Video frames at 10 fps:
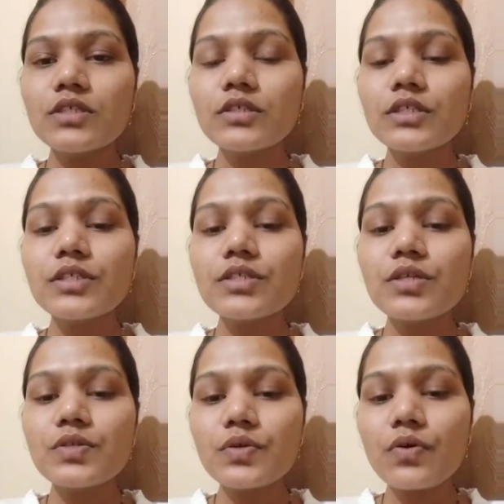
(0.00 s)
it is
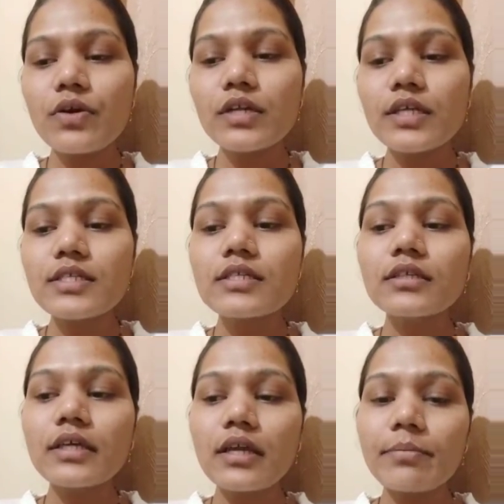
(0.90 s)
also called as the
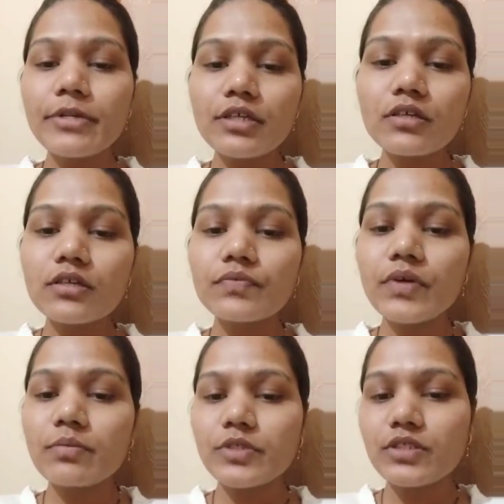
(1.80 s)
therapeutic
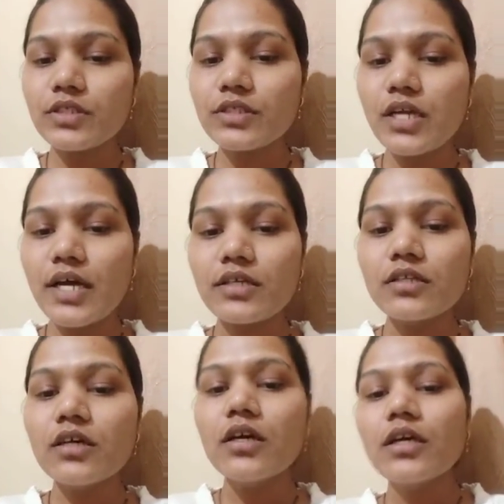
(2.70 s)
confirmatory
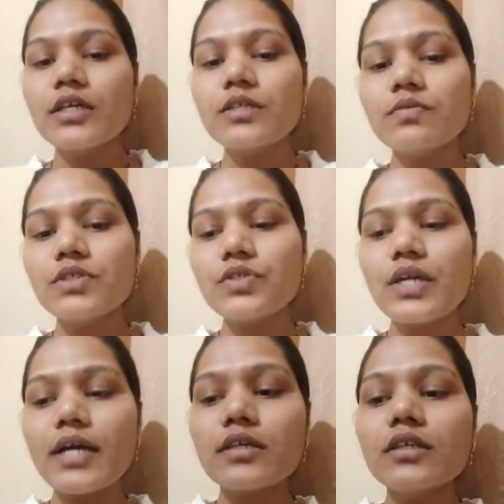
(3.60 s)
trial, in which
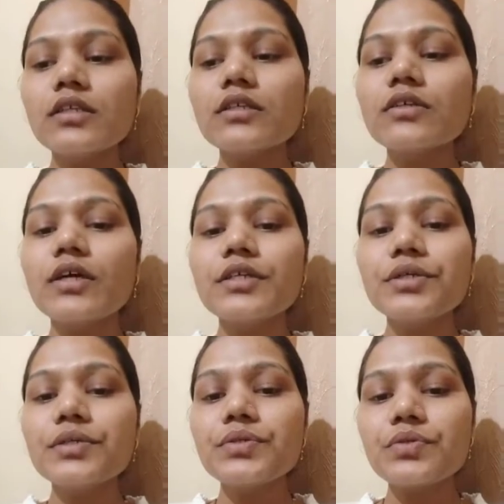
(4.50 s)
trial the
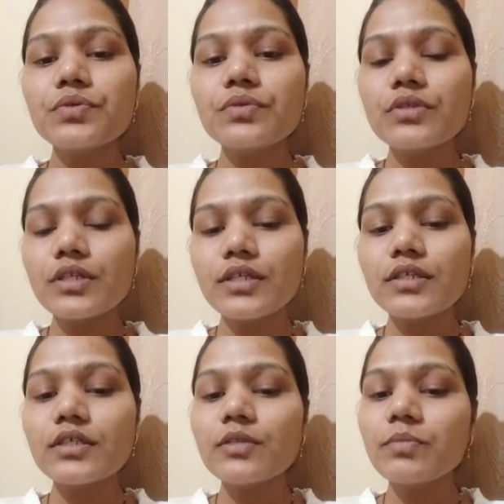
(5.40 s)
100 to
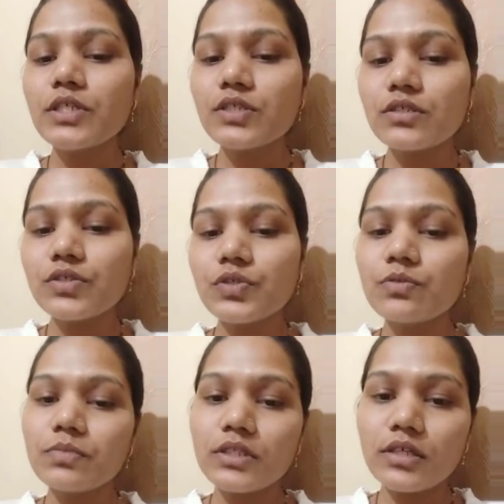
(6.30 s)
300 patients
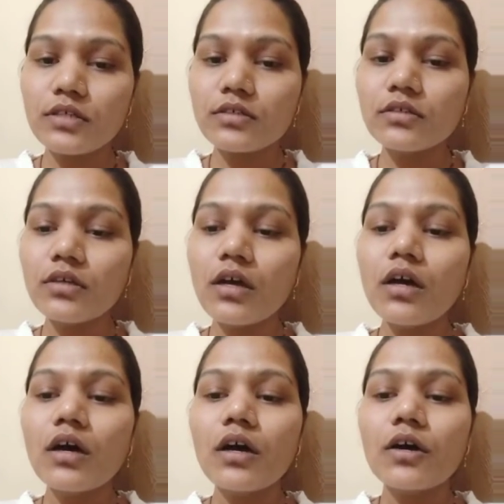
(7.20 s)
should be taken
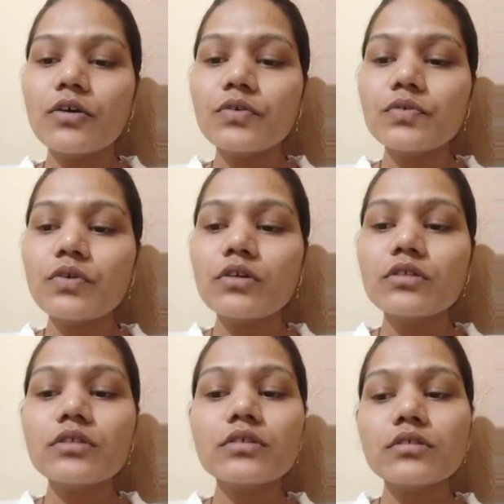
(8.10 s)
for
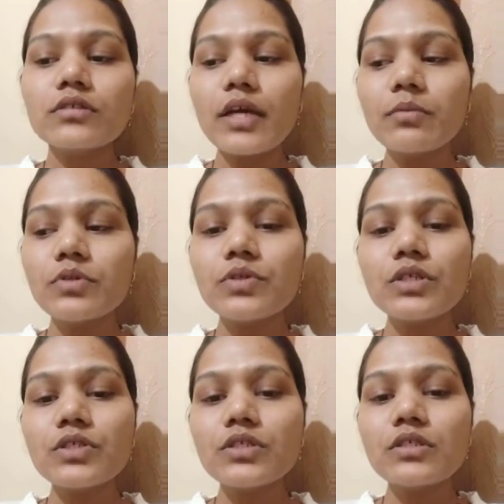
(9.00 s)
time
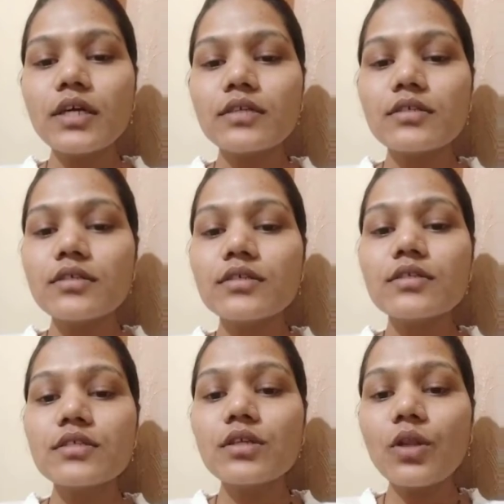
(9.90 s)
duration, that is it
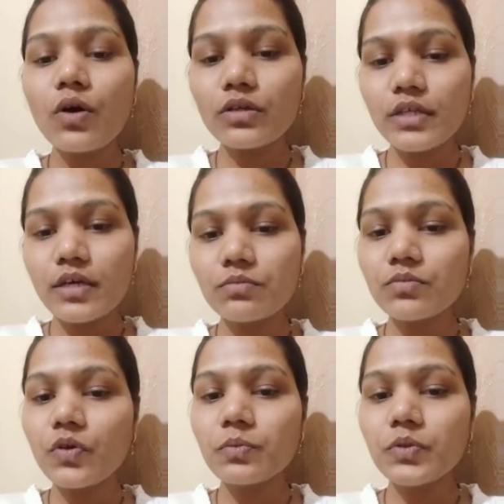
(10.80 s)
is the long
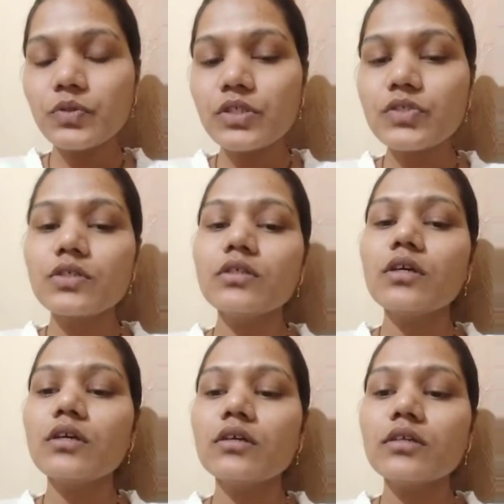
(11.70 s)
time of duration,
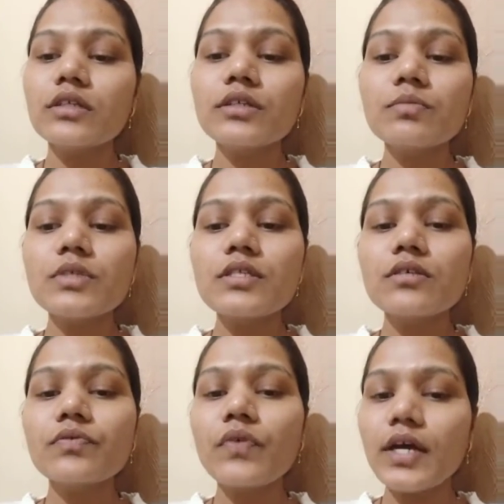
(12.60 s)
it means
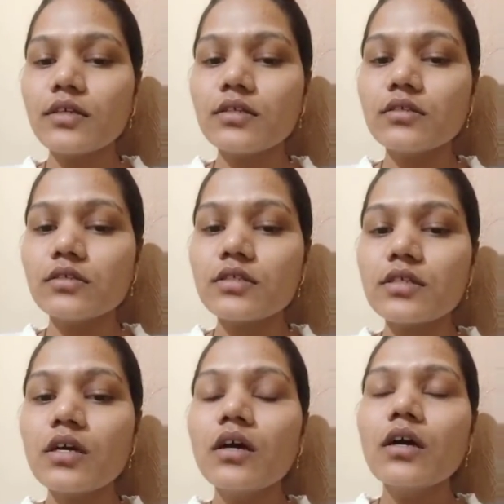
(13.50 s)
the 5
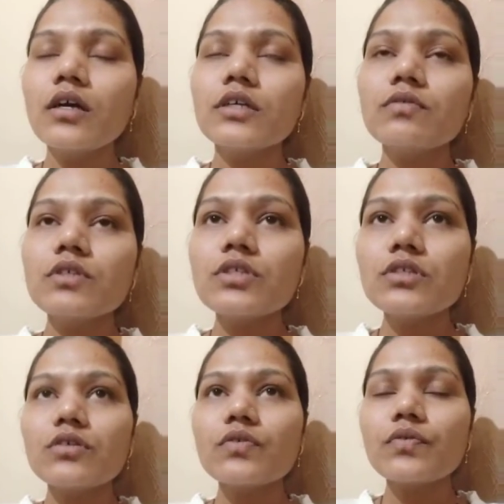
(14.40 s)
years, in which
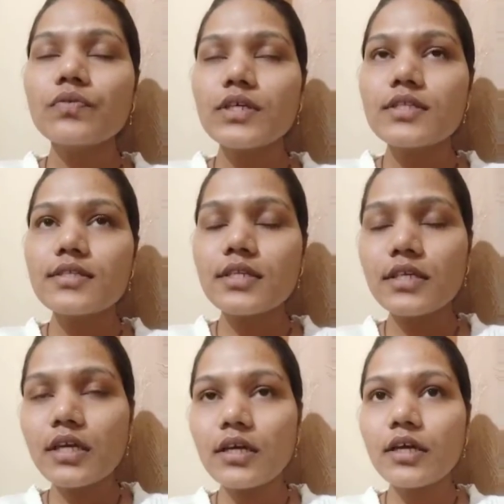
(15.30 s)
the phase
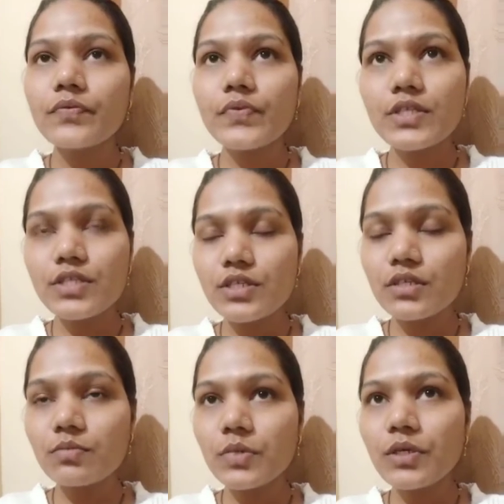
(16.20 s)
3A and phase
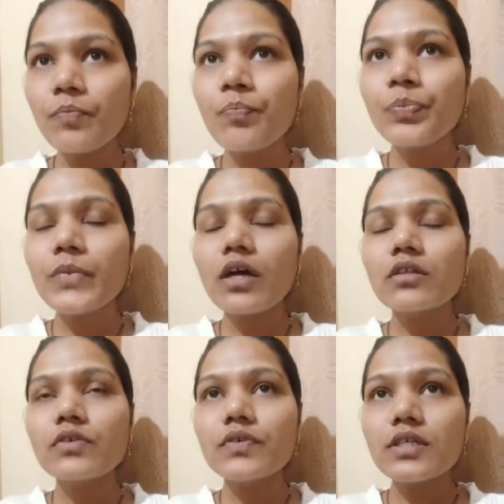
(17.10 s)
3B,
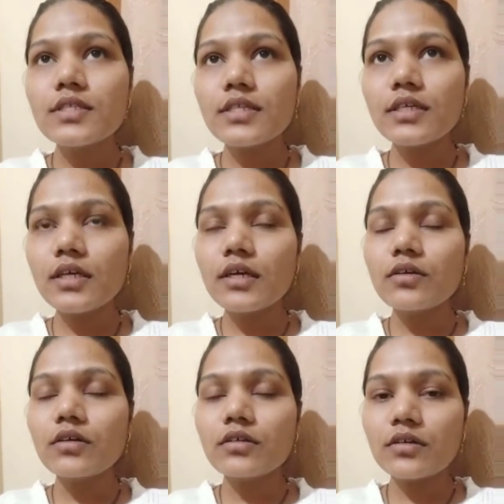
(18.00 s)
the phase
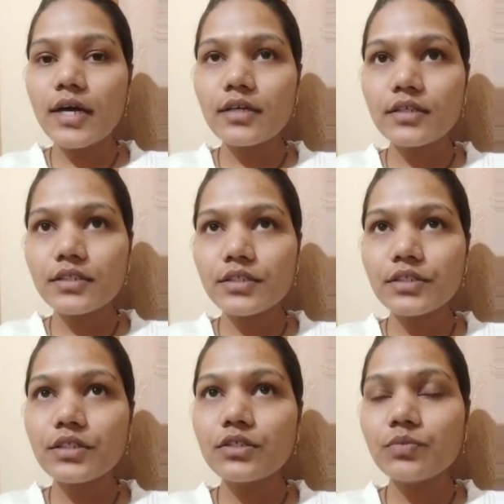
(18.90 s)
3A are
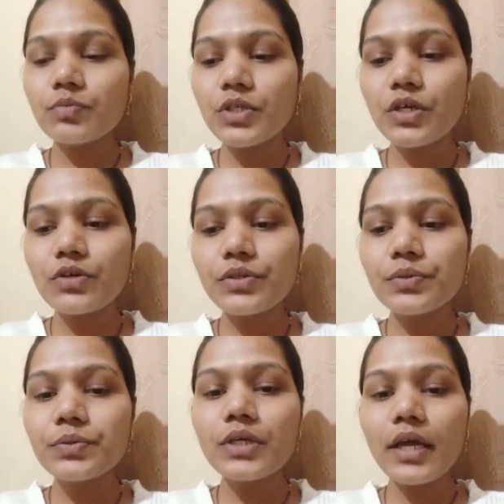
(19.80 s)
conducted prior
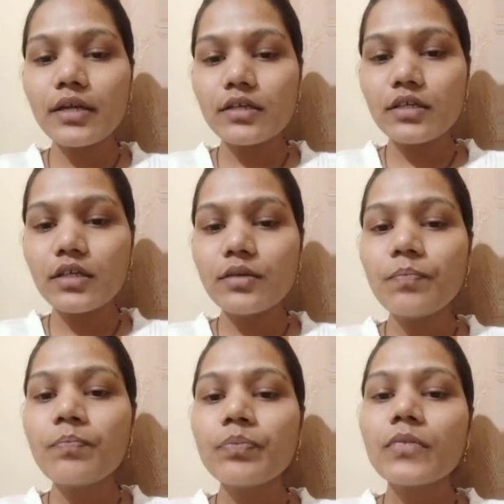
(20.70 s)
to the NDA,
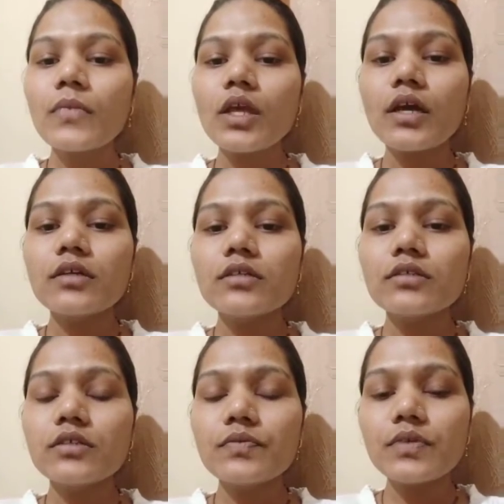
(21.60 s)
and
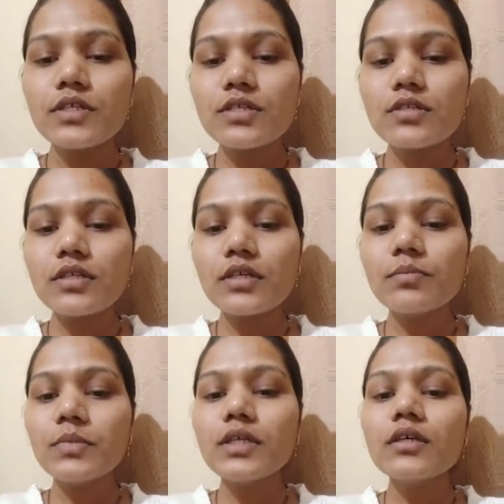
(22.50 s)
the phase
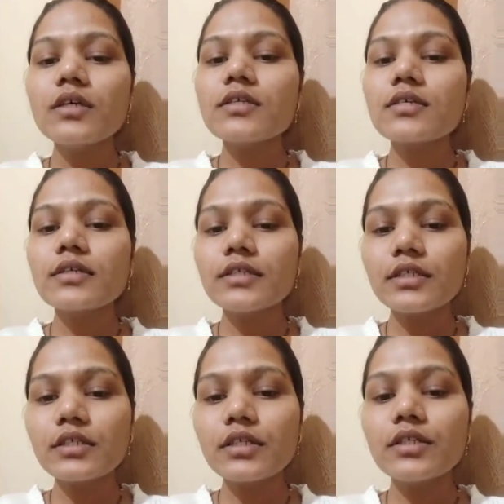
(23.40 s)
3B is
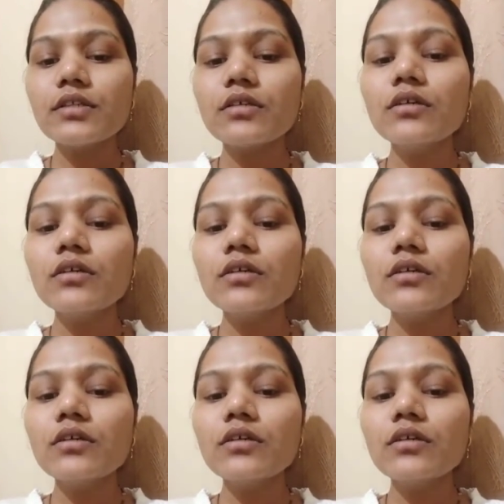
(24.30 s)
conducted